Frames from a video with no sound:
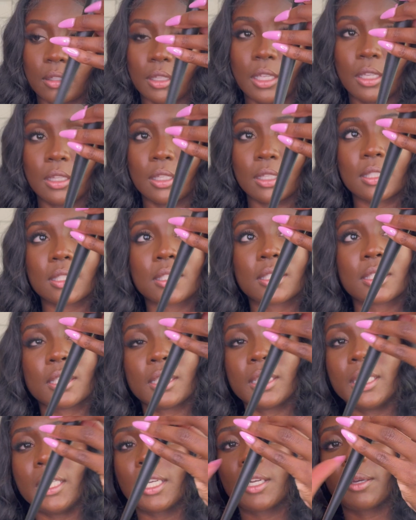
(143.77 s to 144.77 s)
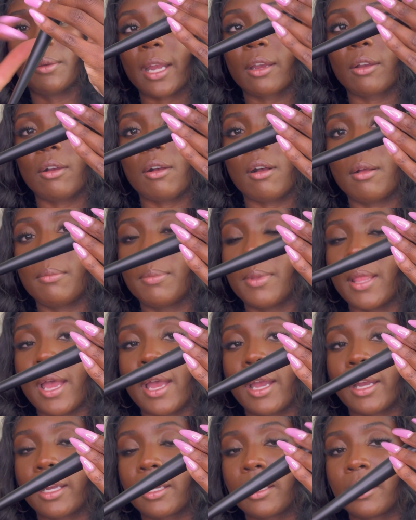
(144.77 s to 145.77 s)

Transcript: and the sleek all black